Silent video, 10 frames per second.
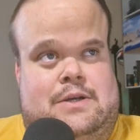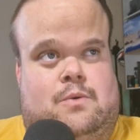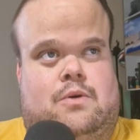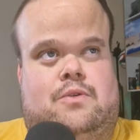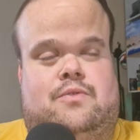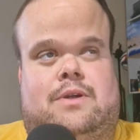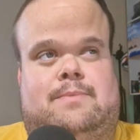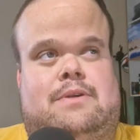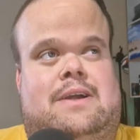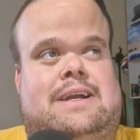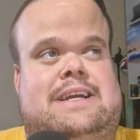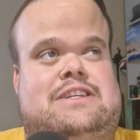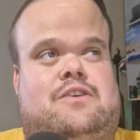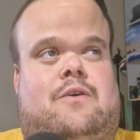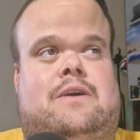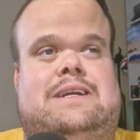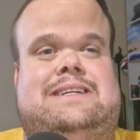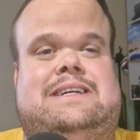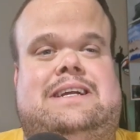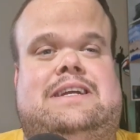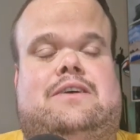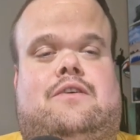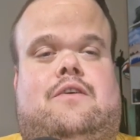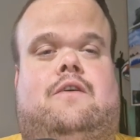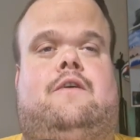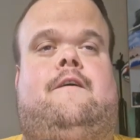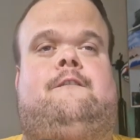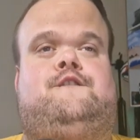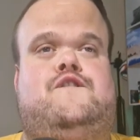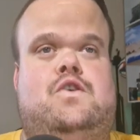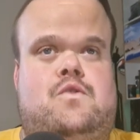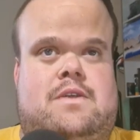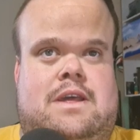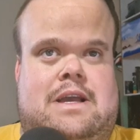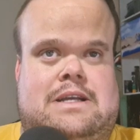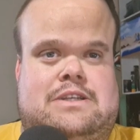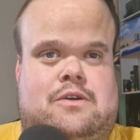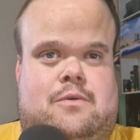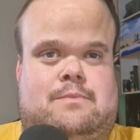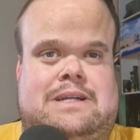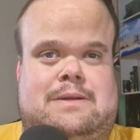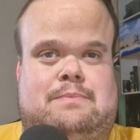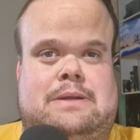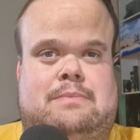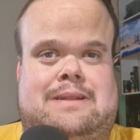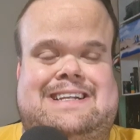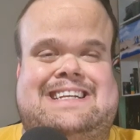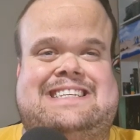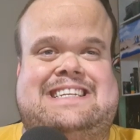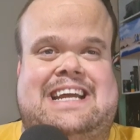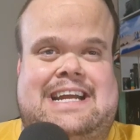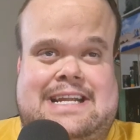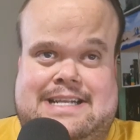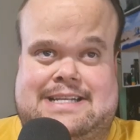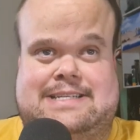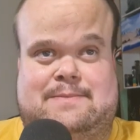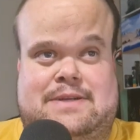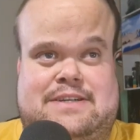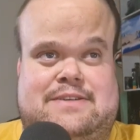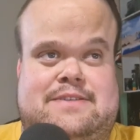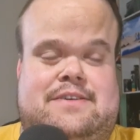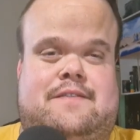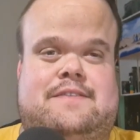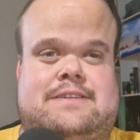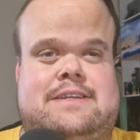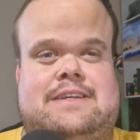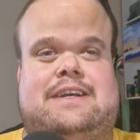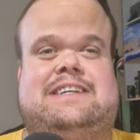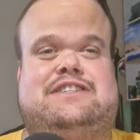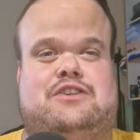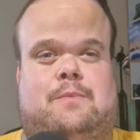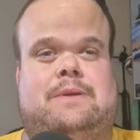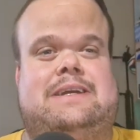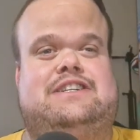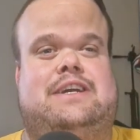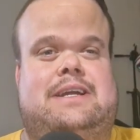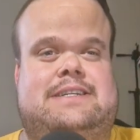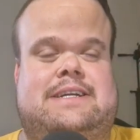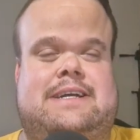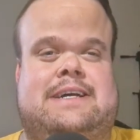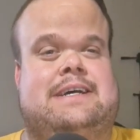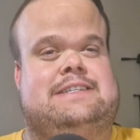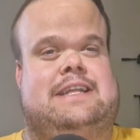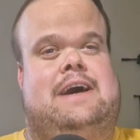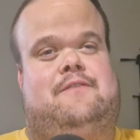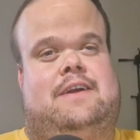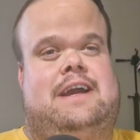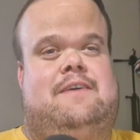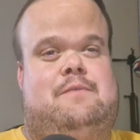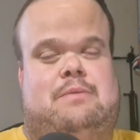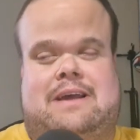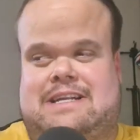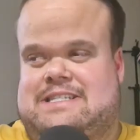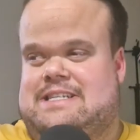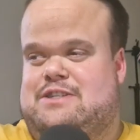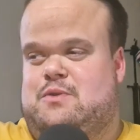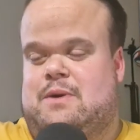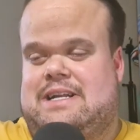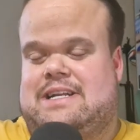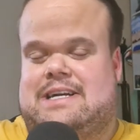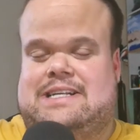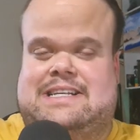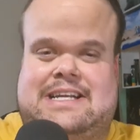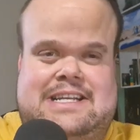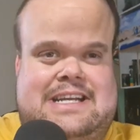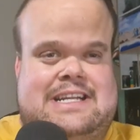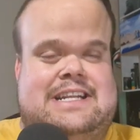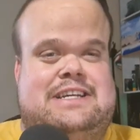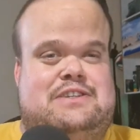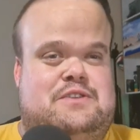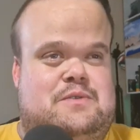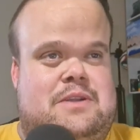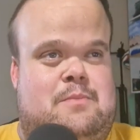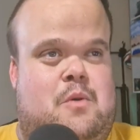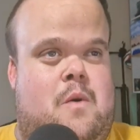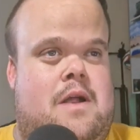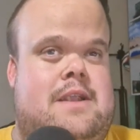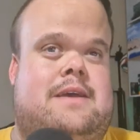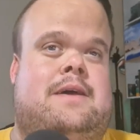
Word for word: World rugby rankings are indeed confirmed using as not many people understand it because obviously it's chopping and changing south africa haven't played since 2019 yet they're still number one